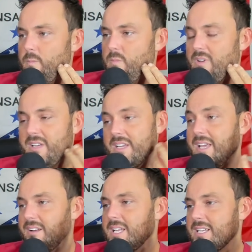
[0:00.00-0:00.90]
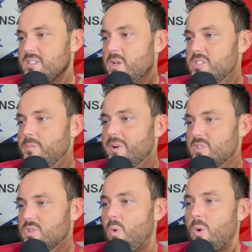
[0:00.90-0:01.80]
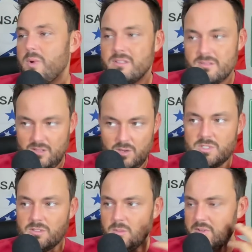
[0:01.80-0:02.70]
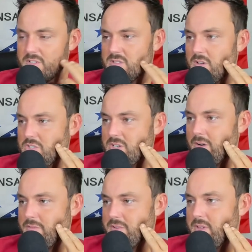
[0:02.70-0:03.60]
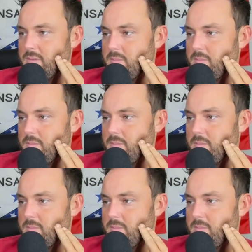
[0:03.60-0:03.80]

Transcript: Now, again, it's a bigger score, but it was a little bit of a slow start for them.